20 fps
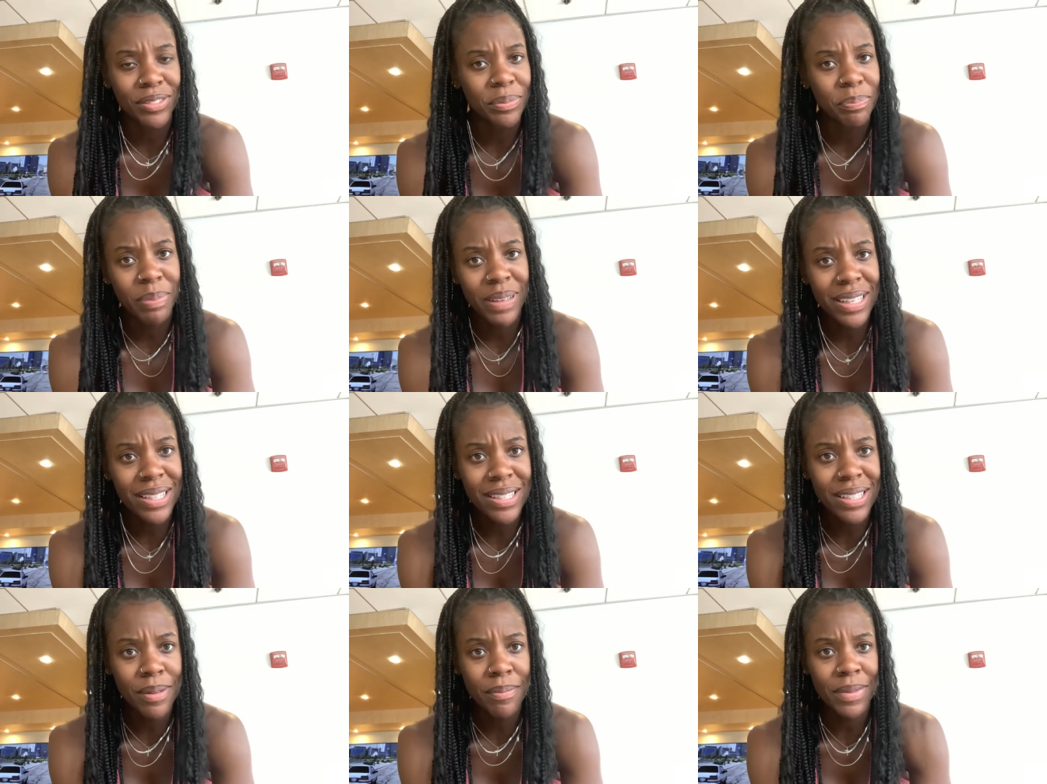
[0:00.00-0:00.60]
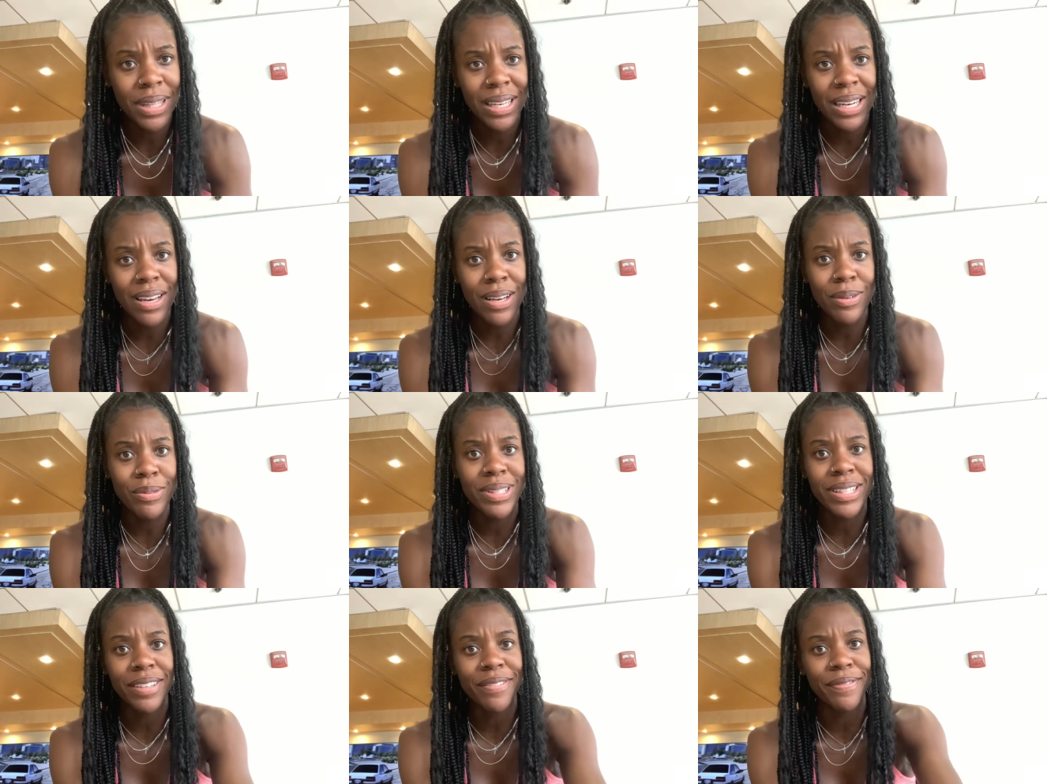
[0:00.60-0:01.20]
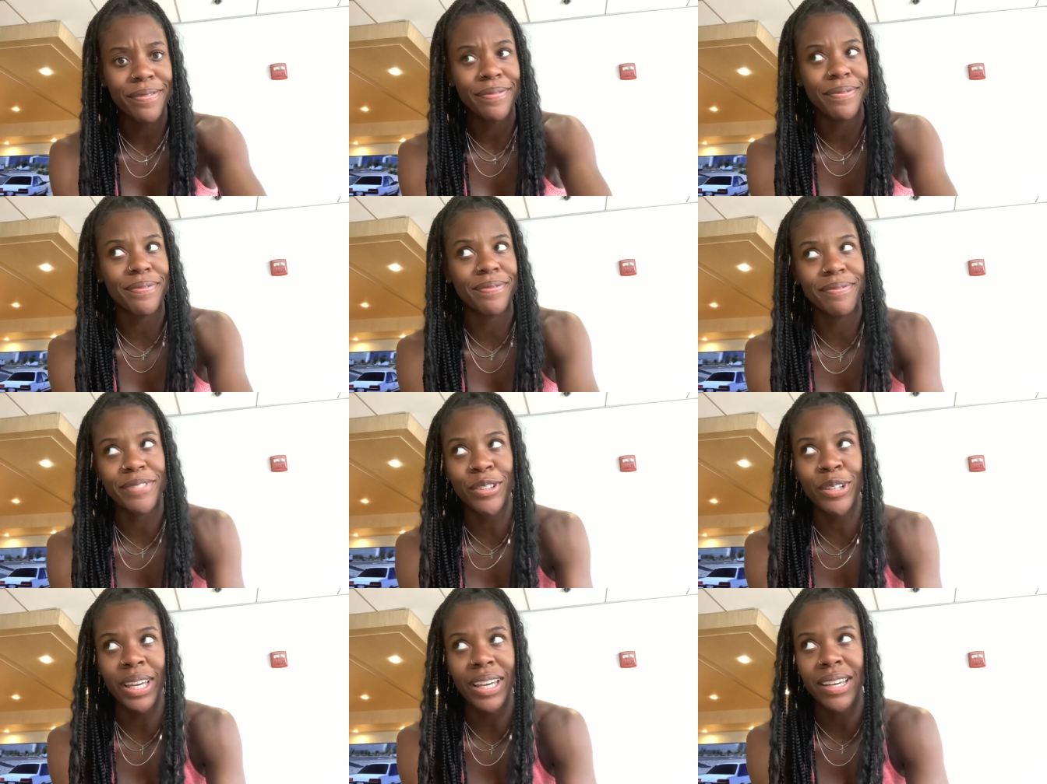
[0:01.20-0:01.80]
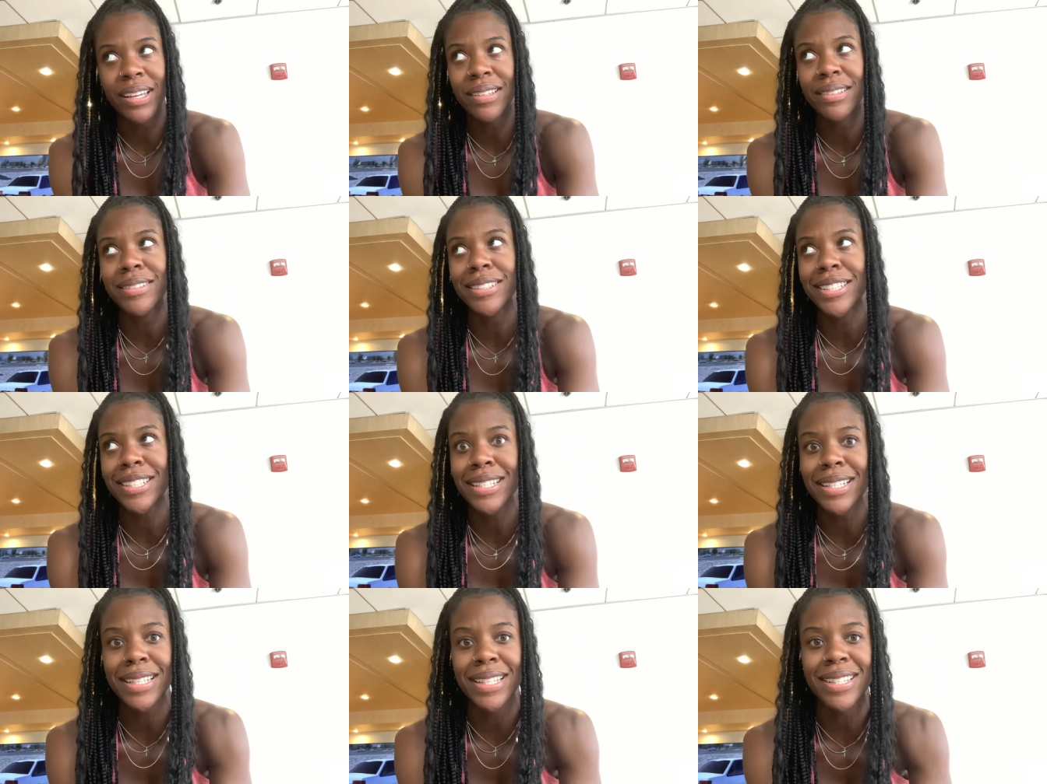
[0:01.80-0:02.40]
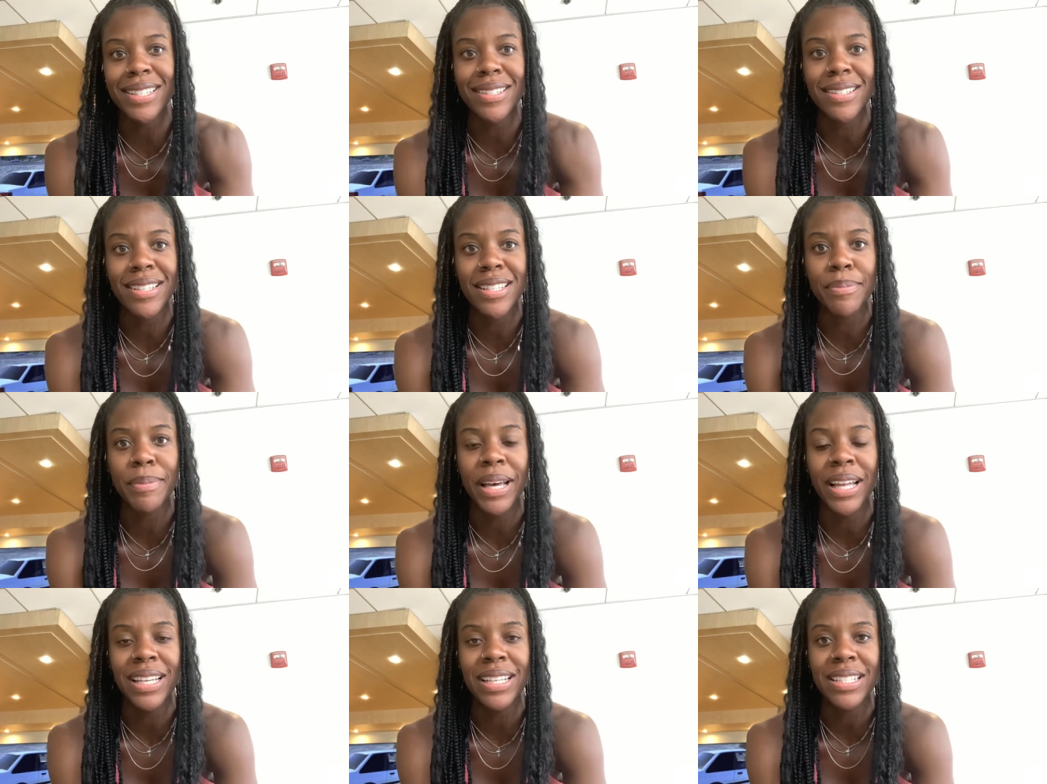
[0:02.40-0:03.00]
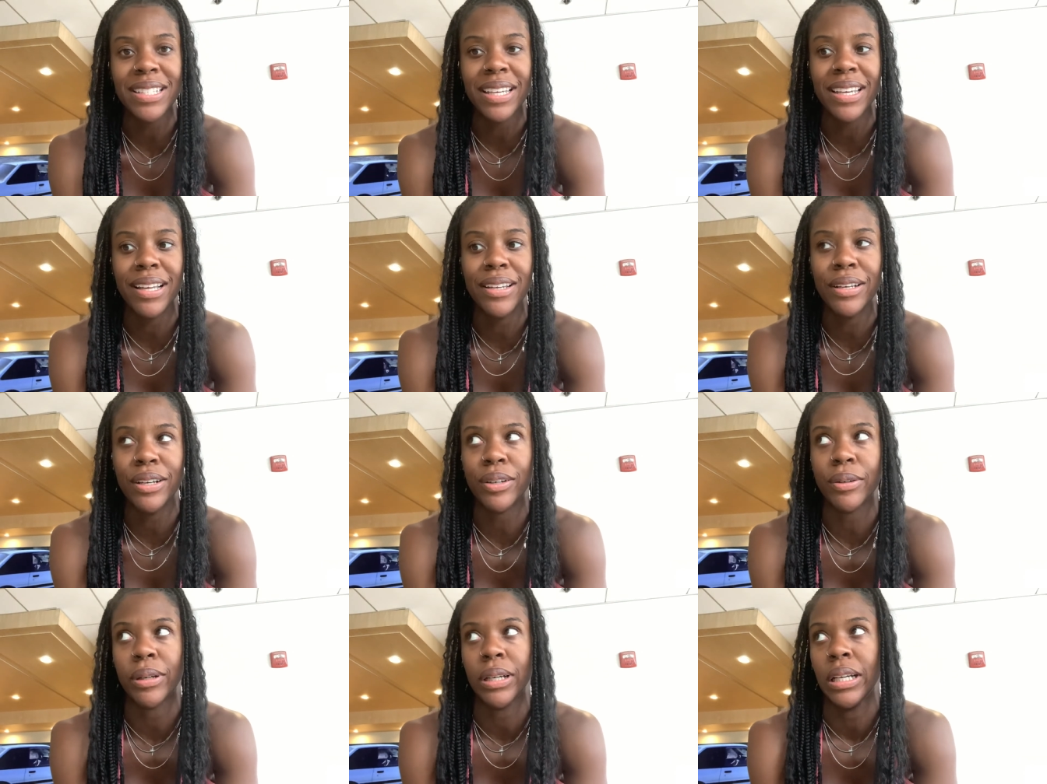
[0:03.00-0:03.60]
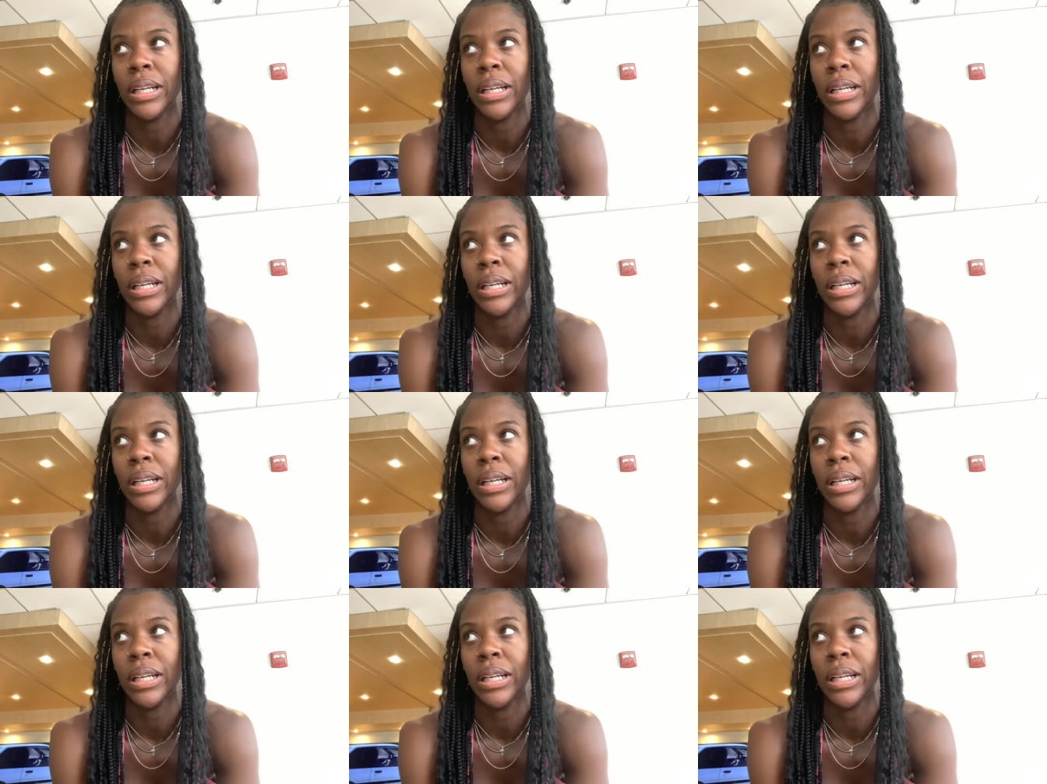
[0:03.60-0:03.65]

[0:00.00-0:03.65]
Pick something else if you can't just smile and say hello.